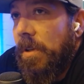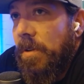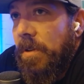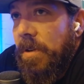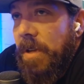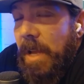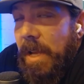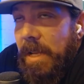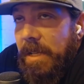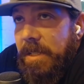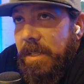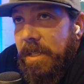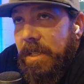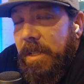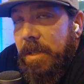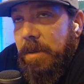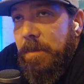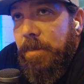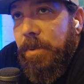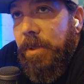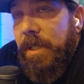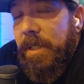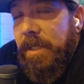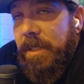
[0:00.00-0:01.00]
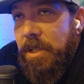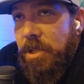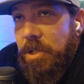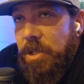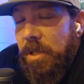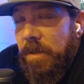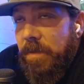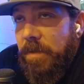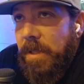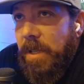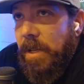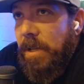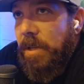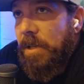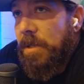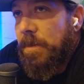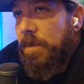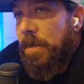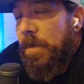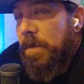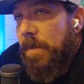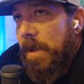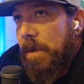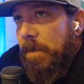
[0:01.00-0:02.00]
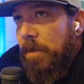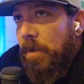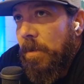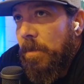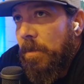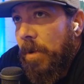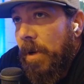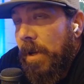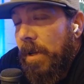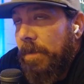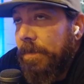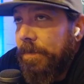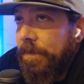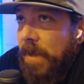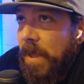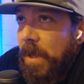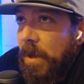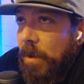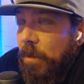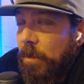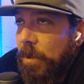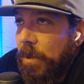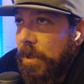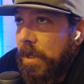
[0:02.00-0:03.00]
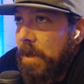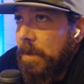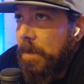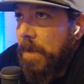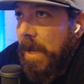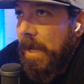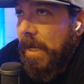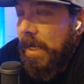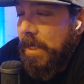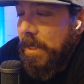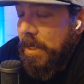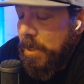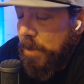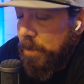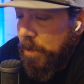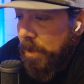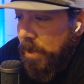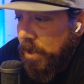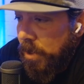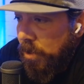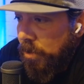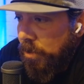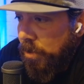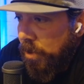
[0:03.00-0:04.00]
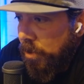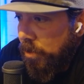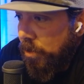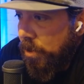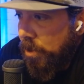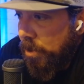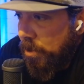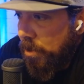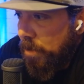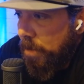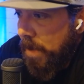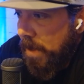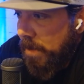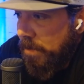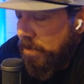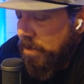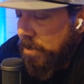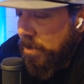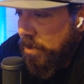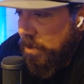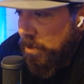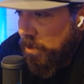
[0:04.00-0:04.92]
not to completely shift gears, but maybe, well, we'll come back on this, but you do Euro mounts